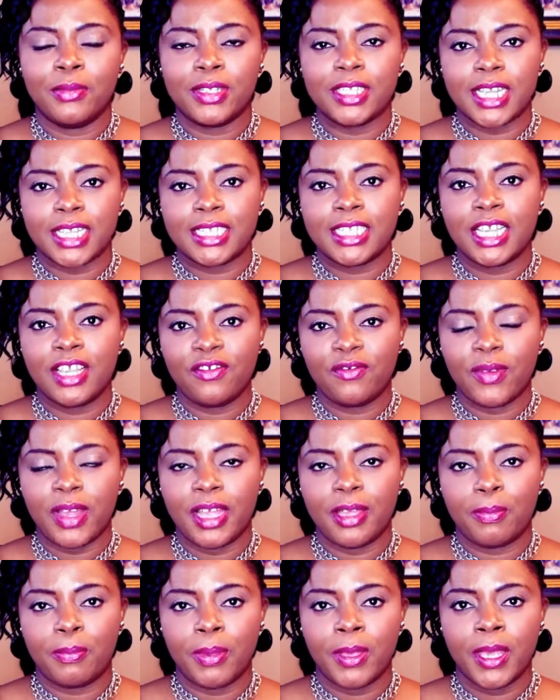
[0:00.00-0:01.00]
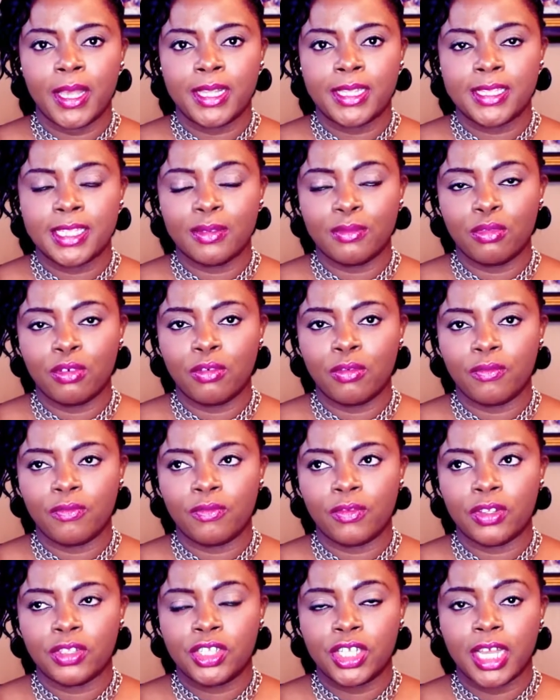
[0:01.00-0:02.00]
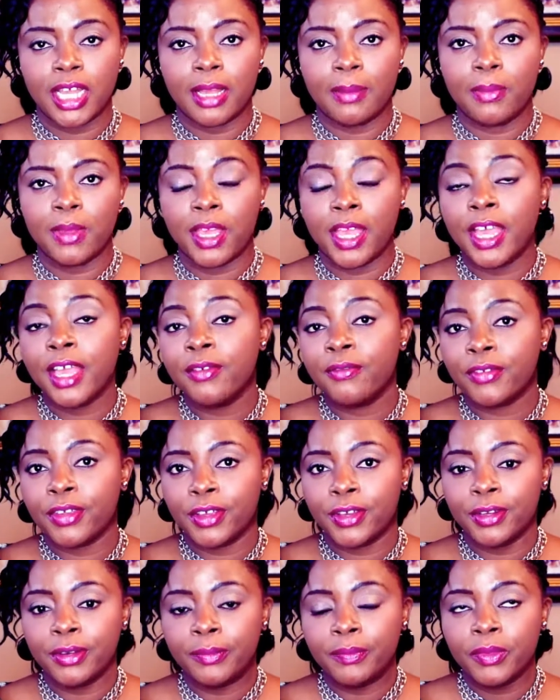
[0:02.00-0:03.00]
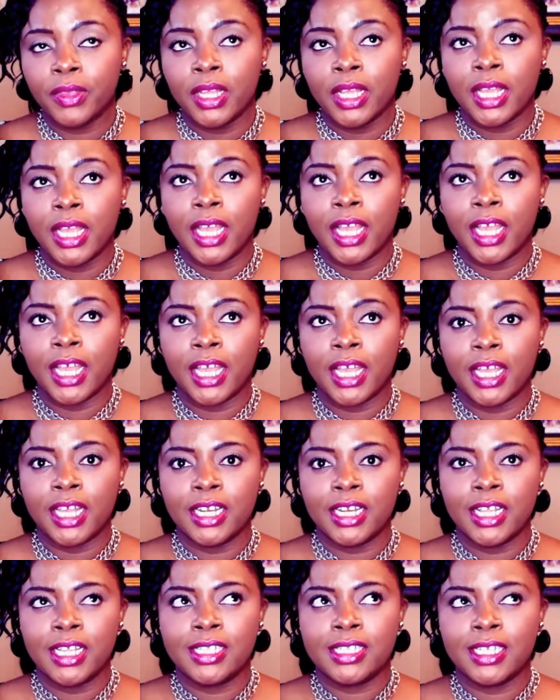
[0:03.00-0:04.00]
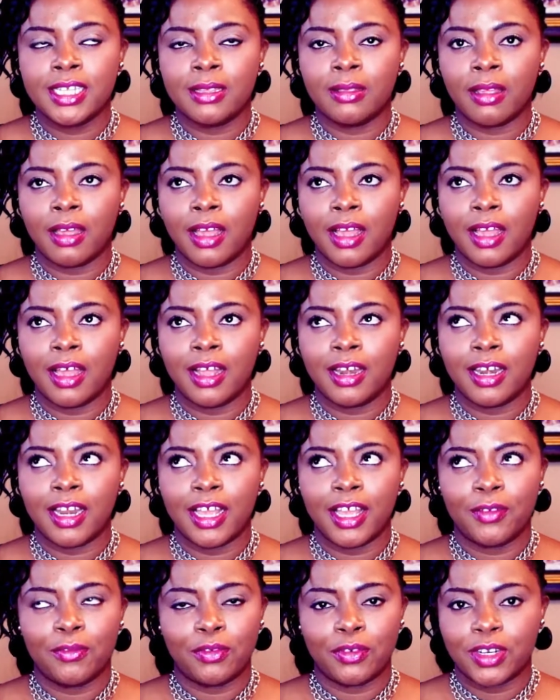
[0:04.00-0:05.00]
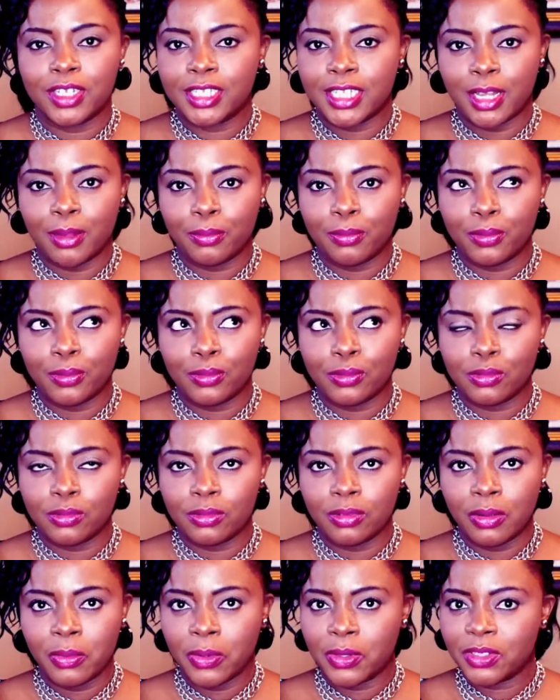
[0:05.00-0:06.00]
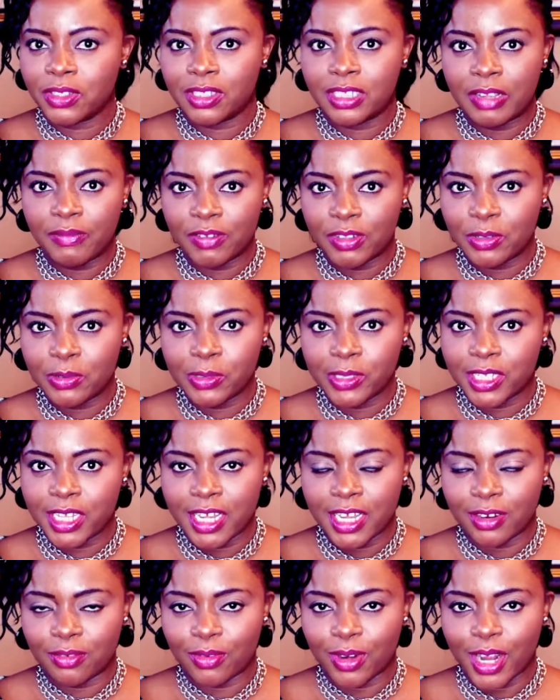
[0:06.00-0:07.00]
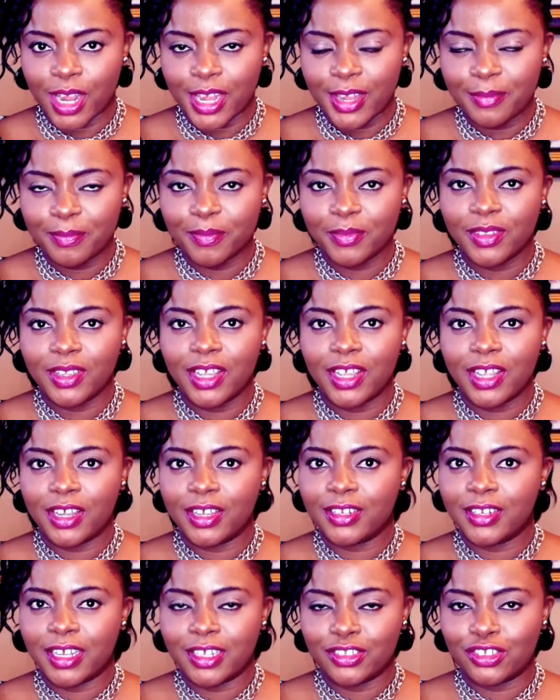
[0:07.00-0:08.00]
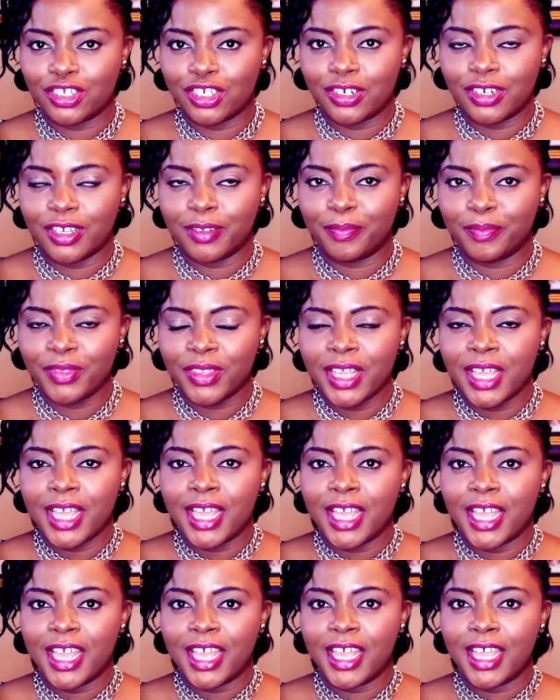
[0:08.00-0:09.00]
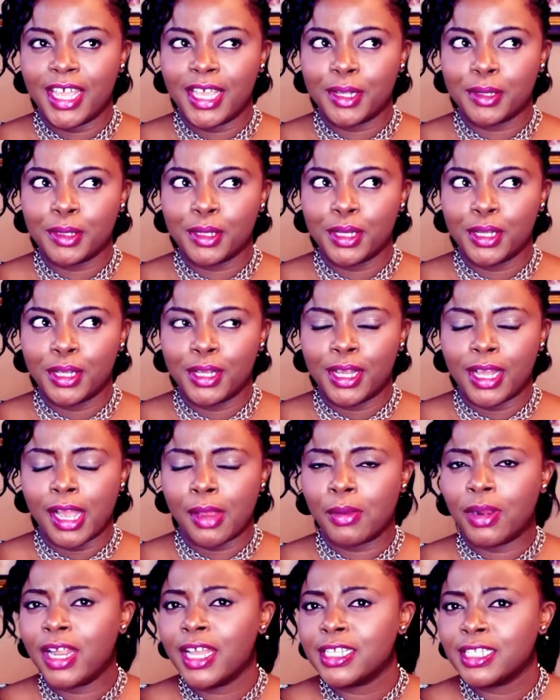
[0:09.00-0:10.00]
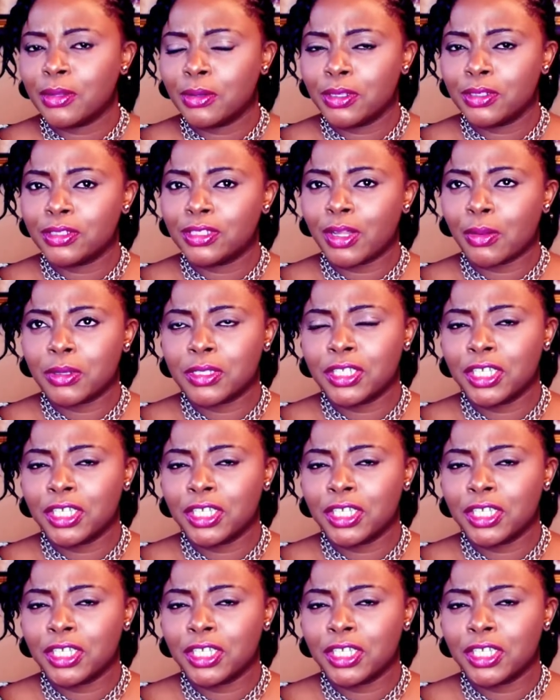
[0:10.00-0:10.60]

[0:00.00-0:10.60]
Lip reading: as if I picked some of their behavior. And it's either like, for example, it was Davido's year, right, in Nigeria, and I realized I was